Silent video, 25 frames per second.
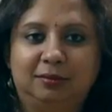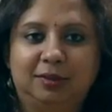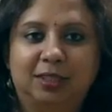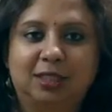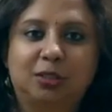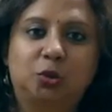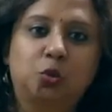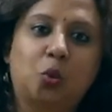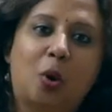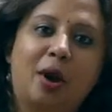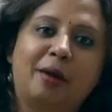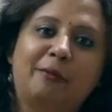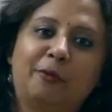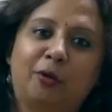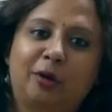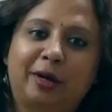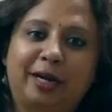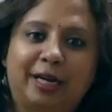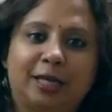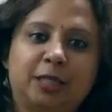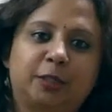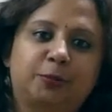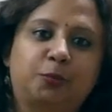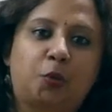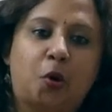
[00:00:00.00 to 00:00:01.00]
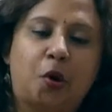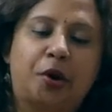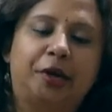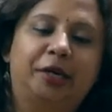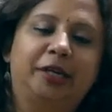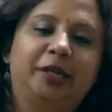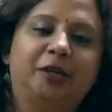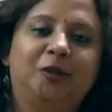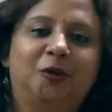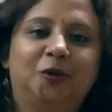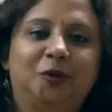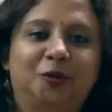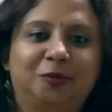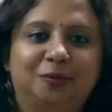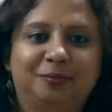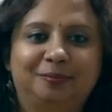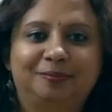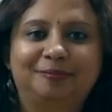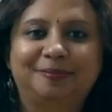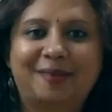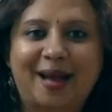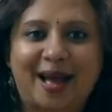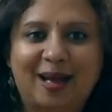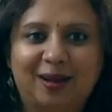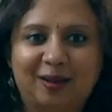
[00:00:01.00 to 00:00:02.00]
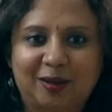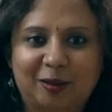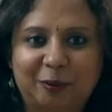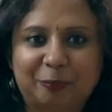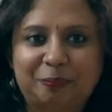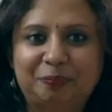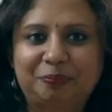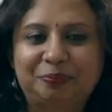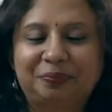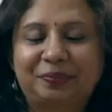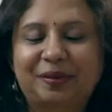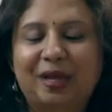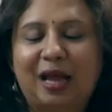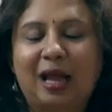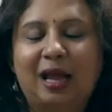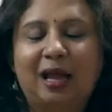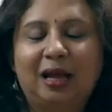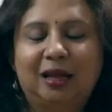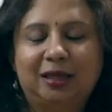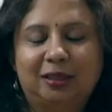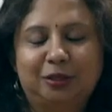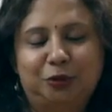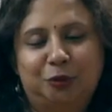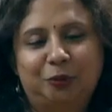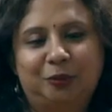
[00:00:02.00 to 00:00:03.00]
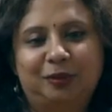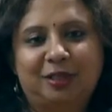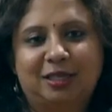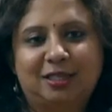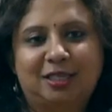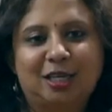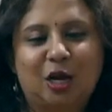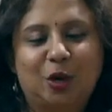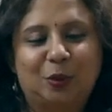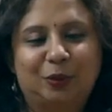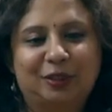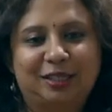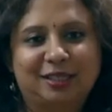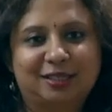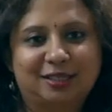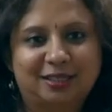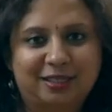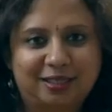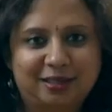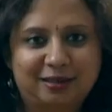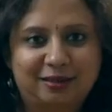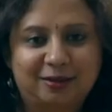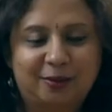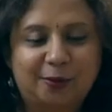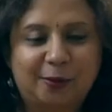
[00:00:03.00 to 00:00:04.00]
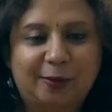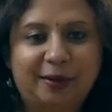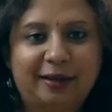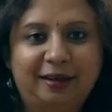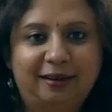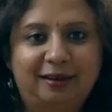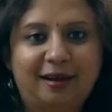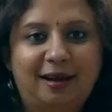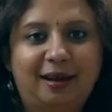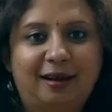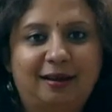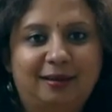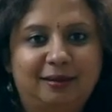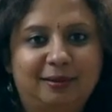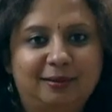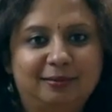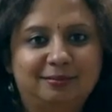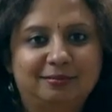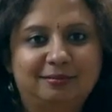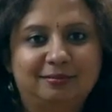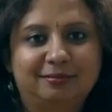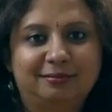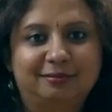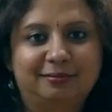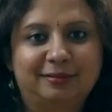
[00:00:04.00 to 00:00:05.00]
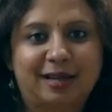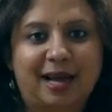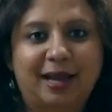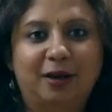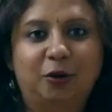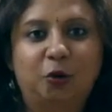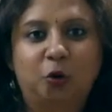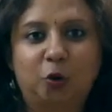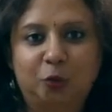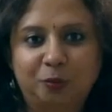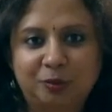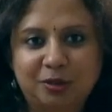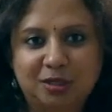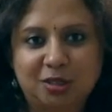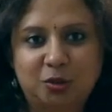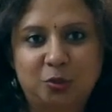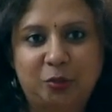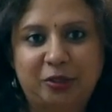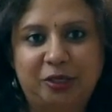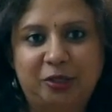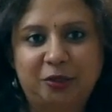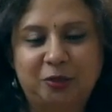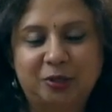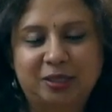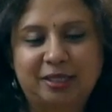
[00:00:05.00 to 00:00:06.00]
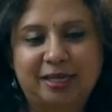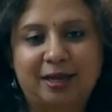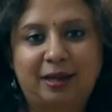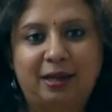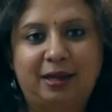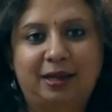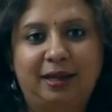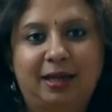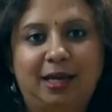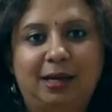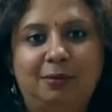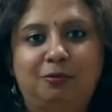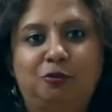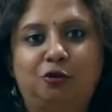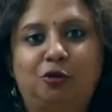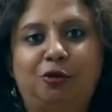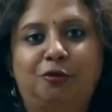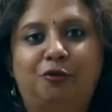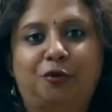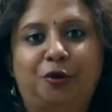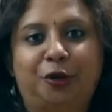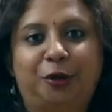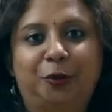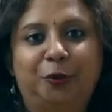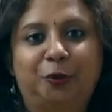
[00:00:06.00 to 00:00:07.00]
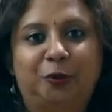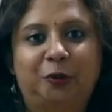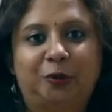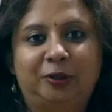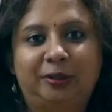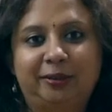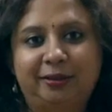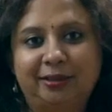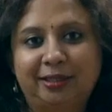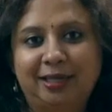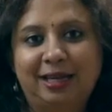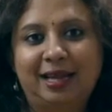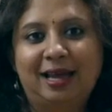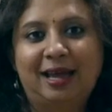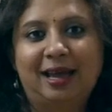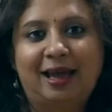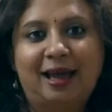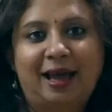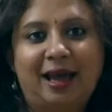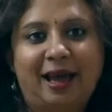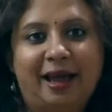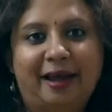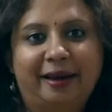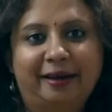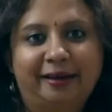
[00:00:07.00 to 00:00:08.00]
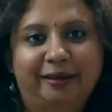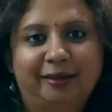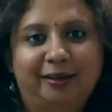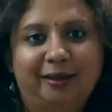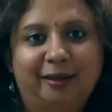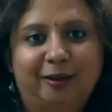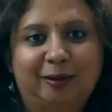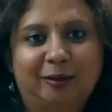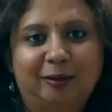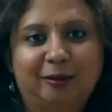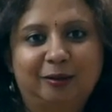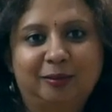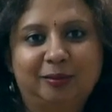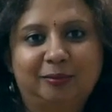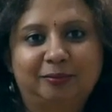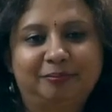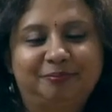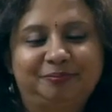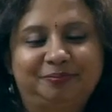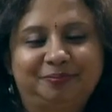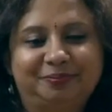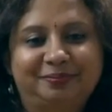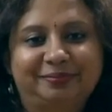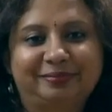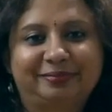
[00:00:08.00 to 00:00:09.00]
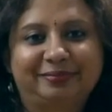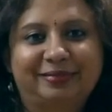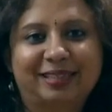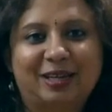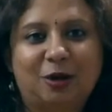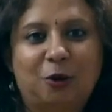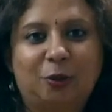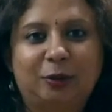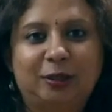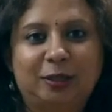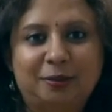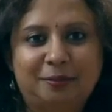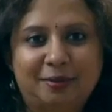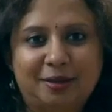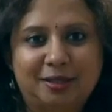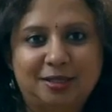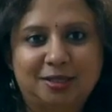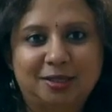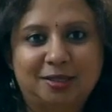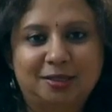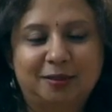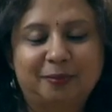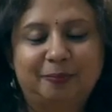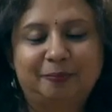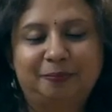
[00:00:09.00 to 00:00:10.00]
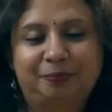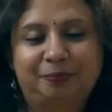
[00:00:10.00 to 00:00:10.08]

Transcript: just one more grace point in your bag so that's how it is okay um, I hope this video is helpful for you all and uh, all the best